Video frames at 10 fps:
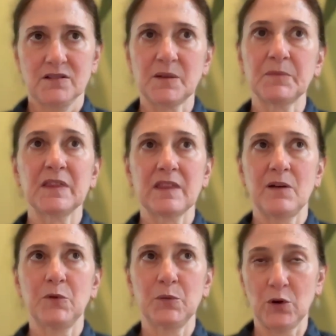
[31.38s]
something
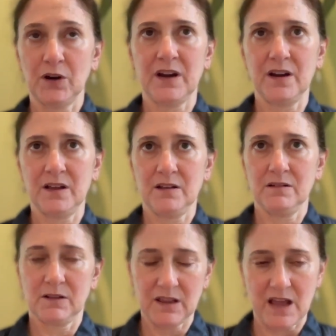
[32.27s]
that would work in a
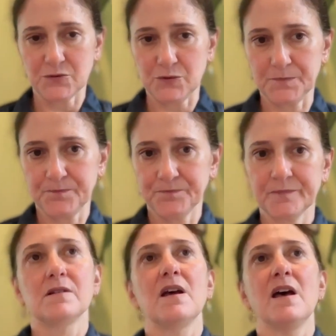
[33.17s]
classroom?
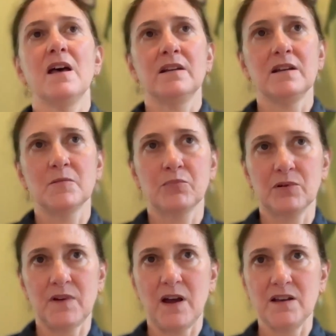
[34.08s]
And it
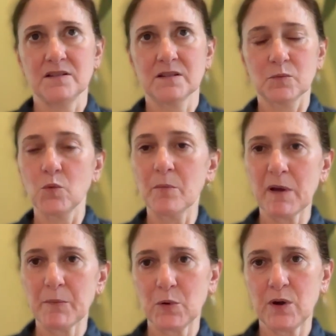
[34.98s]
provides warm
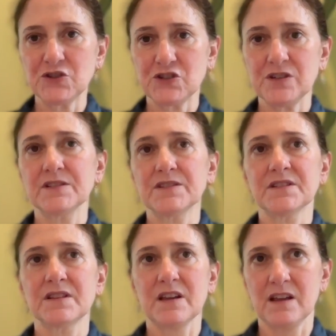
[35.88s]
up
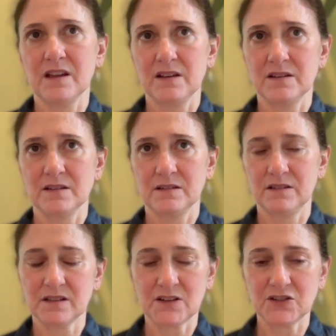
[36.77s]
questions and
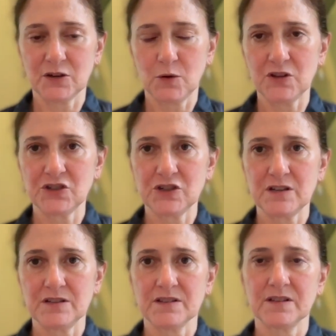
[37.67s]
discussion
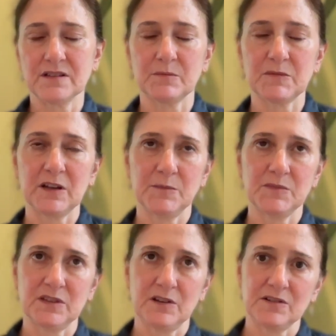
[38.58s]
questions.
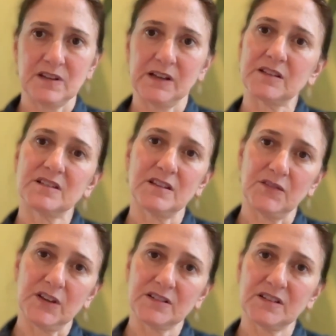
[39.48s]
Sometimes there's like a
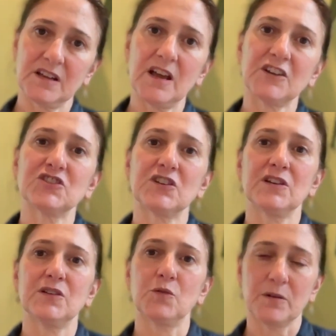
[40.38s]
civics
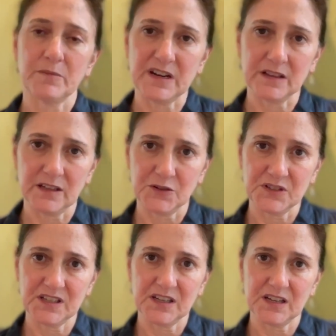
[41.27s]
connection or a media
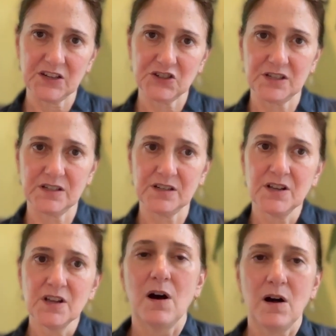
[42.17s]
literacy connection.
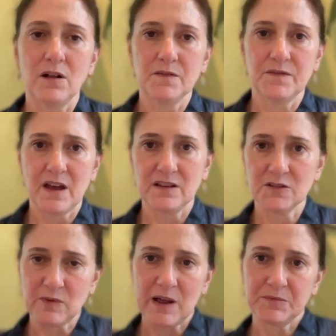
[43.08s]
All of that
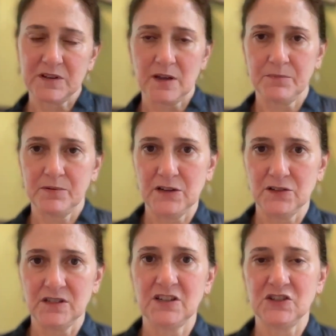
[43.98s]
is wrapped up
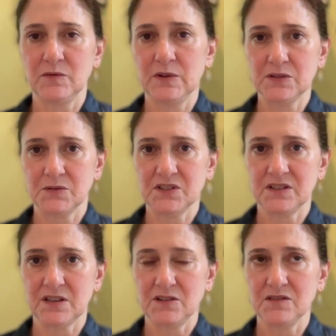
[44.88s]
into teaching
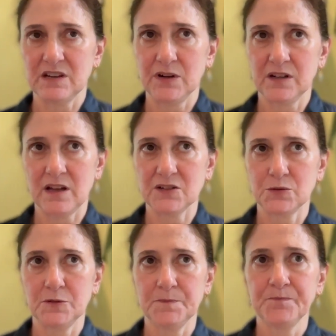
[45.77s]
resources on NewsHour
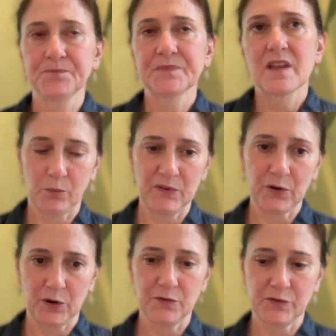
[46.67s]
Classroom. We've
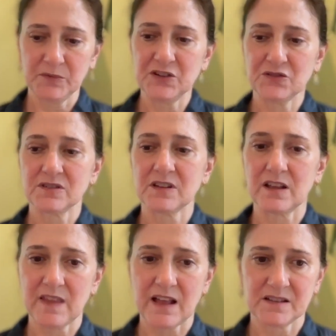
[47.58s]
heard from teachers
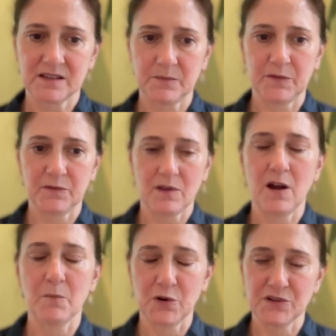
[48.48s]
that that's some of
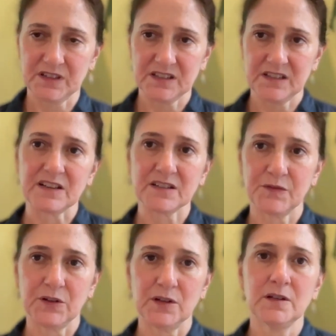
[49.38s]
our more
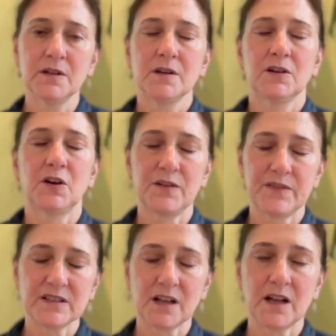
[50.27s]
successful current
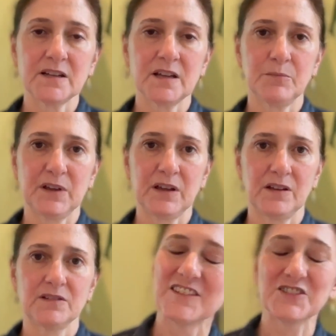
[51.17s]
events content
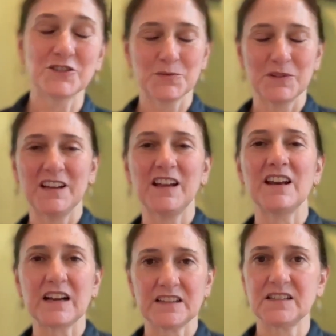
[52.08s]
because the students really
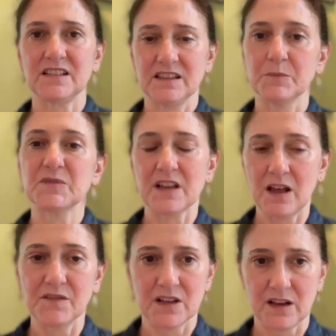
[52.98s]
connect to seeing
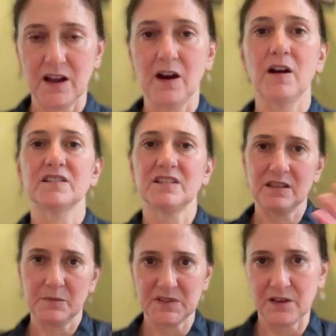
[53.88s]
themselves on air,
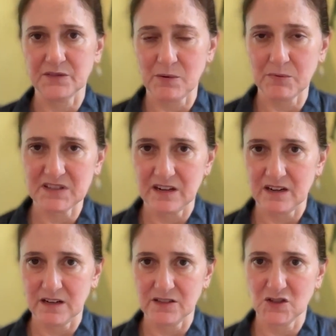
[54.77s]
seeing themselves
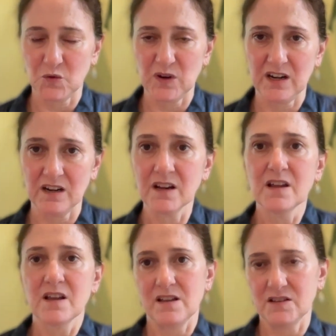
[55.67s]
represented on screen.
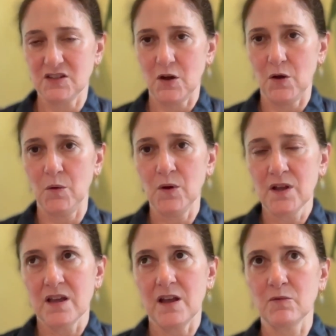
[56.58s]
And so
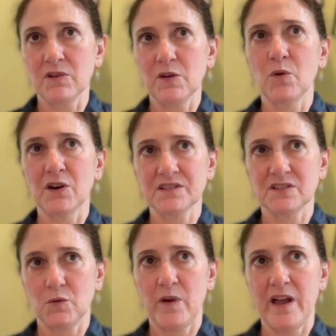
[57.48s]
it really works
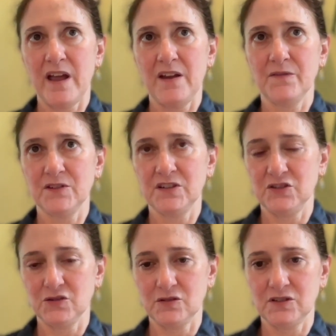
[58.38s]
as a way for
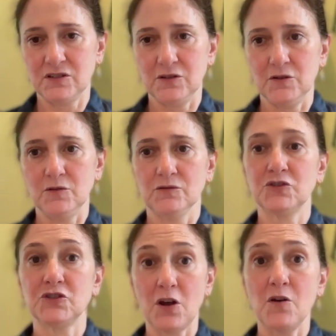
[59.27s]
teachers to
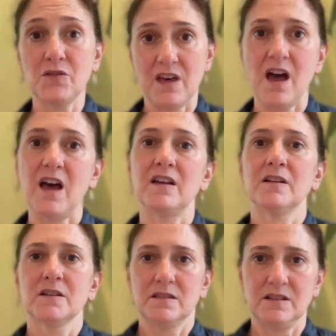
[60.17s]
show that
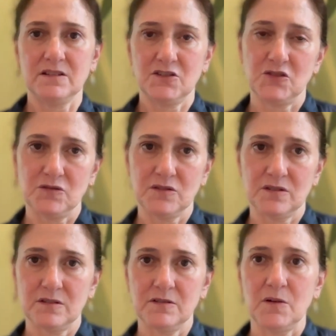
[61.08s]
these issues,
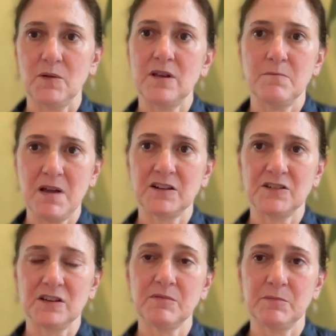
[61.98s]
you know,
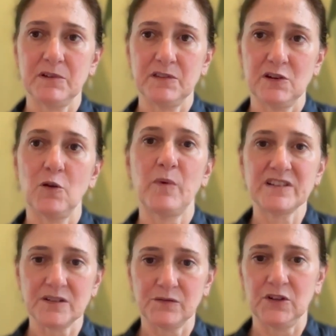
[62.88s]
impact young people and there are
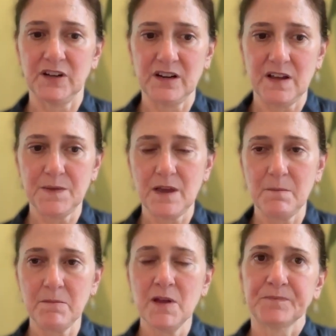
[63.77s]
ways of looking at
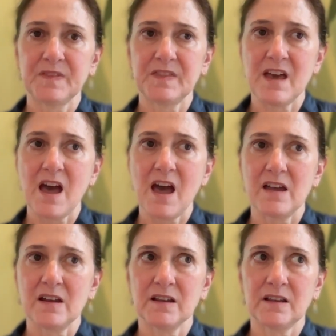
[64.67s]
them
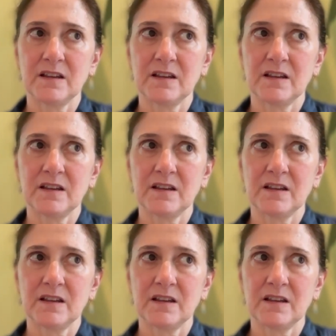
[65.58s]
that